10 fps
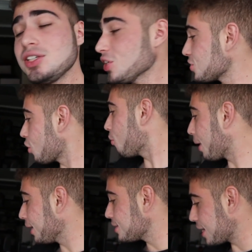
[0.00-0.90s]
And just know
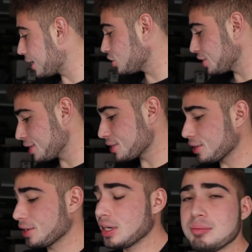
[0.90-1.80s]
my intentions
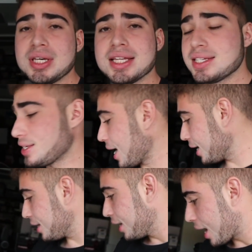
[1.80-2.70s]
are gonna be
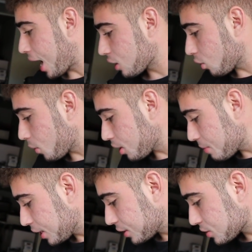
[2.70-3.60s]
insane. I don't wanna
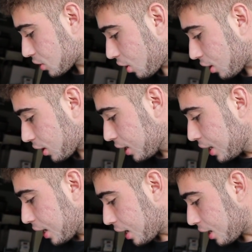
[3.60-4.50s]
make this car
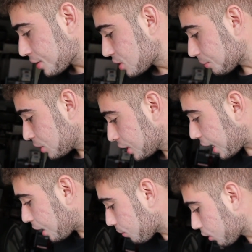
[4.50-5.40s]
something
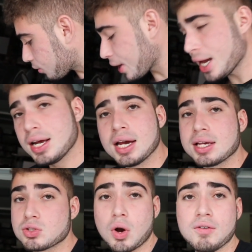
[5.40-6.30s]
that I regret.
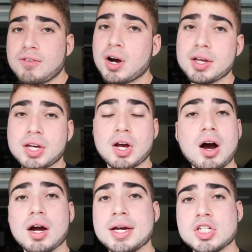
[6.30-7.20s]
So far, the
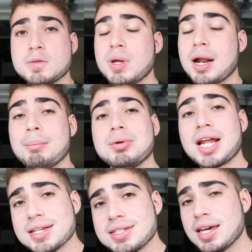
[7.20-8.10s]
car has just been a
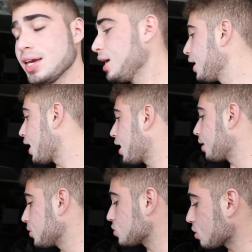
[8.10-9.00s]
blessing.
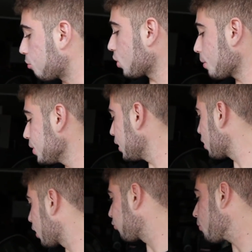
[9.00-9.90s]
The support I've been getting
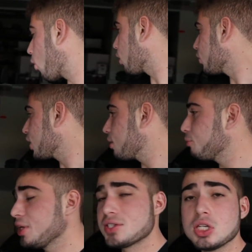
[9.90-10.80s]
on it from all the
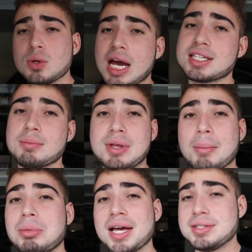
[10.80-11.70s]
companies and you guys have been a
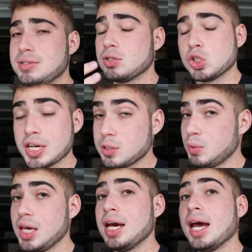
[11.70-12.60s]
blessing, so trust
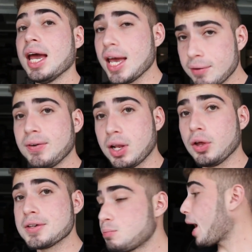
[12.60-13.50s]
me, if it
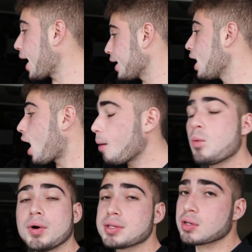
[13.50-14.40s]
looks bad, I'm
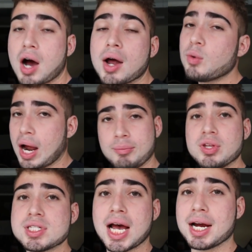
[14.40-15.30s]
willing to unwrap the
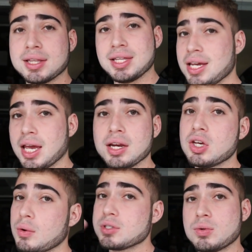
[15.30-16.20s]
entire thing and
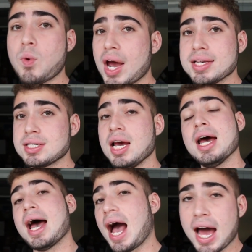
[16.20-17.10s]
go twice
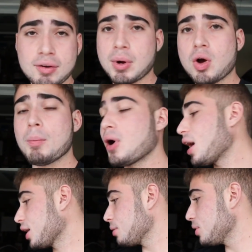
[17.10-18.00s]
out of my own pocket